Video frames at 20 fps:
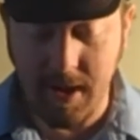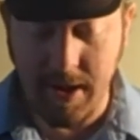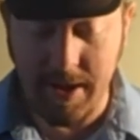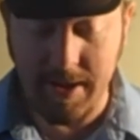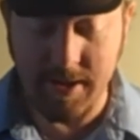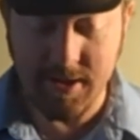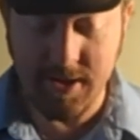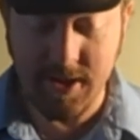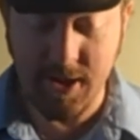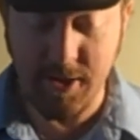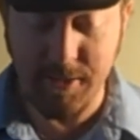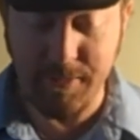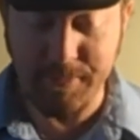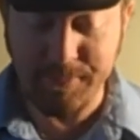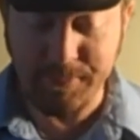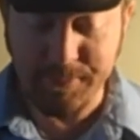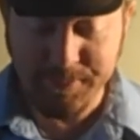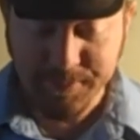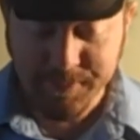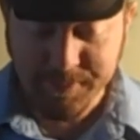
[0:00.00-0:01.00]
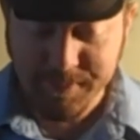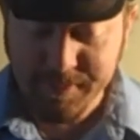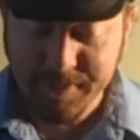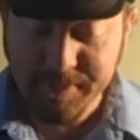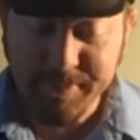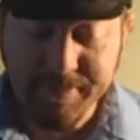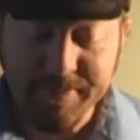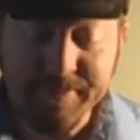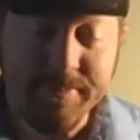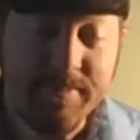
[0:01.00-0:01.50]
head. So,
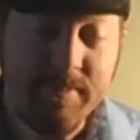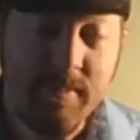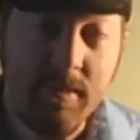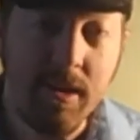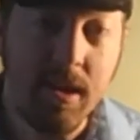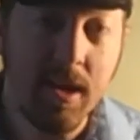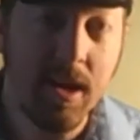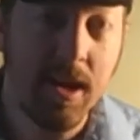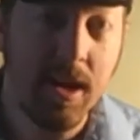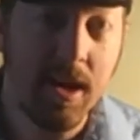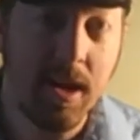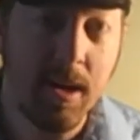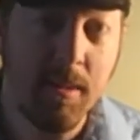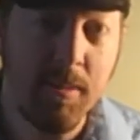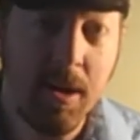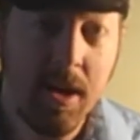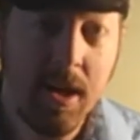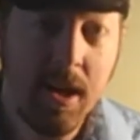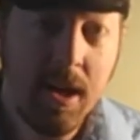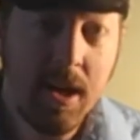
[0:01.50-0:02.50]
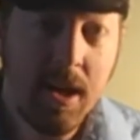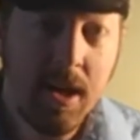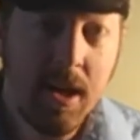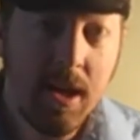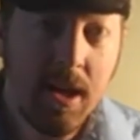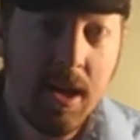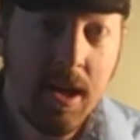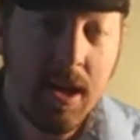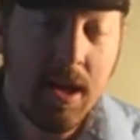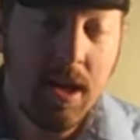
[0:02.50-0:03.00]

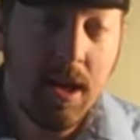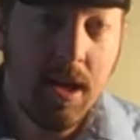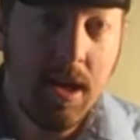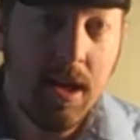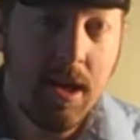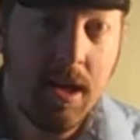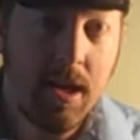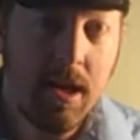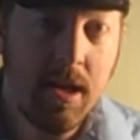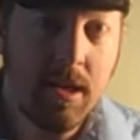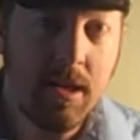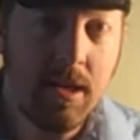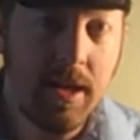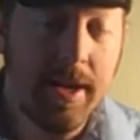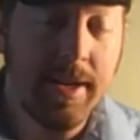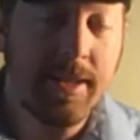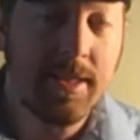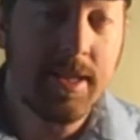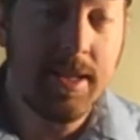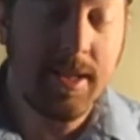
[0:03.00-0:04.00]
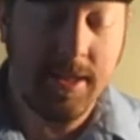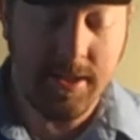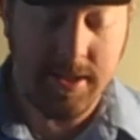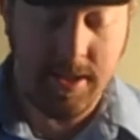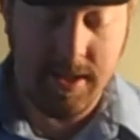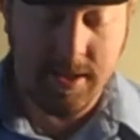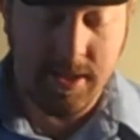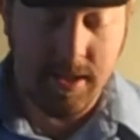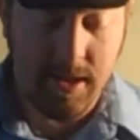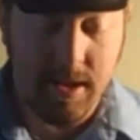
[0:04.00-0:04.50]
the next thing is
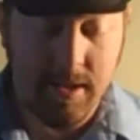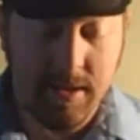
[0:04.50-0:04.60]
this.